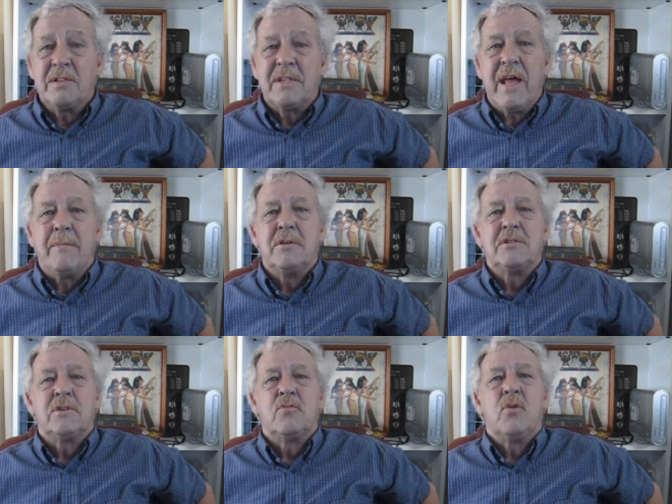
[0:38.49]

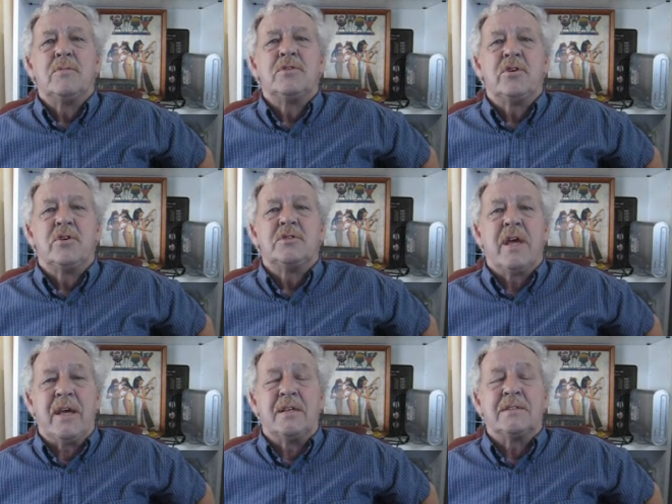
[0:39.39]
established the Roman Church
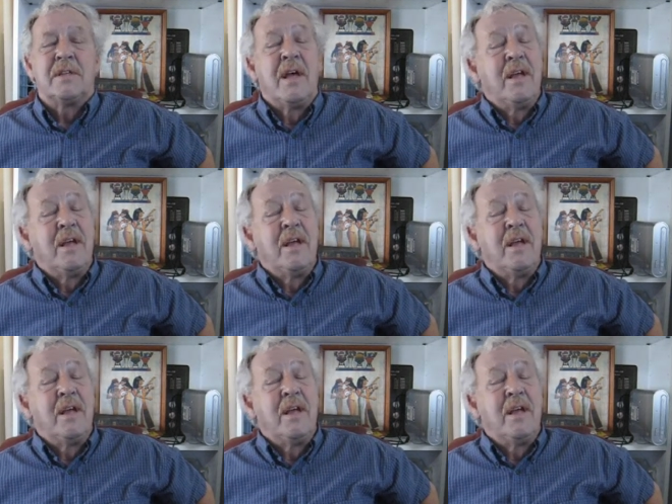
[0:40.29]
as